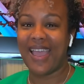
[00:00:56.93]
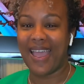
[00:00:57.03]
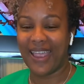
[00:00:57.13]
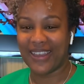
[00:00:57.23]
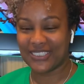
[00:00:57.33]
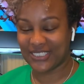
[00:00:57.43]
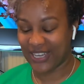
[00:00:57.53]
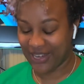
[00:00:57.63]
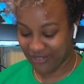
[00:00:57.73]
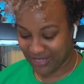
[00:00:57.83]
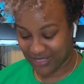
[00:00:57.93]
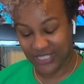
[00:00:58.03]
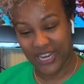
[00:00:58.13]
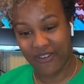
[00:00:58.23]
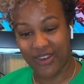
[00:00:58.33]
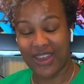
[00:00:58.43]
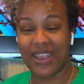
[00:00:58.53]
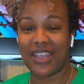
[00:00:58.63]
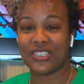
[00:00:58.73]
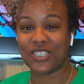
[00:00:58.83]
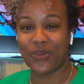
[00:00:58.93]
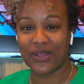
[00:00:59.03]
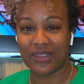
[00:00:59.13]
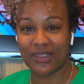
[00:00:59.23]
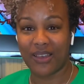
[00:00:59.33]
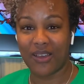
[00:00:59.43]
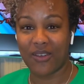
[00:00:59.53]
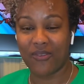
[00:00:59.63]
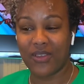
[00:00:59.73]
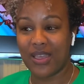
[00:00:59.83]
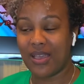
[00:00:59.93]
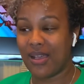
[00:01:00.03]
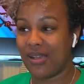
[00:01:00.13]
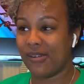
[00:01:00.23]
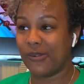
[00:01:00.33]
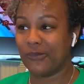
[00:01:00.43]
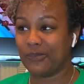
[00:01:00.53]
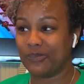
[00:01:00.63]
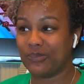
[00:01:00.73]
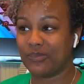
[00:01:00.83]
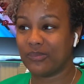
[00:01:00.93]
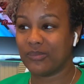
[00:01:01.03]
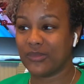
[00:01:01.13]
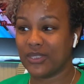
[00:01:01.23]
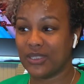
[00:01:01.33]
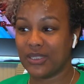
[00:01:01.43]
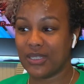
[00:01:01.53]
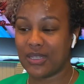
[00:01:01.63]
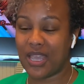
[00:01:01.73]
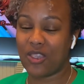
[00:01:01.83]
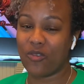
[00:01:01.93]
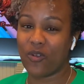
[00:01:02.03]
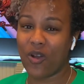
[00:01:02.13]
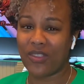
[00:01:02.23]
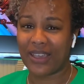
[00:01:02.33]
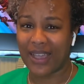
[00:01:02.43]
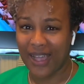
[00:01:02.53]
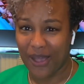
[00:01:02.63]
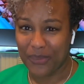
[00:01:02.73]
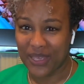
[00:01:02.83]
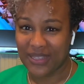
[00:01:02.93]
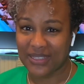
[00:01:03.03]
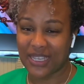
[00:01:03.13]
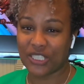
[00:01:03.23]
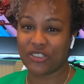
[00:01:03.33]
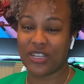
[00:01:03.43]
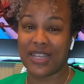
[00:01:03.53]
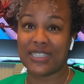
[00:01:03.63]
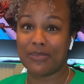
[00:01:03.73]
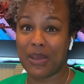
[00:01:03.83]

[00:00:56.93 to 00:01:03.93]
and sharing, sharing and showing the love. Um, thank you for all the comments. I, I did my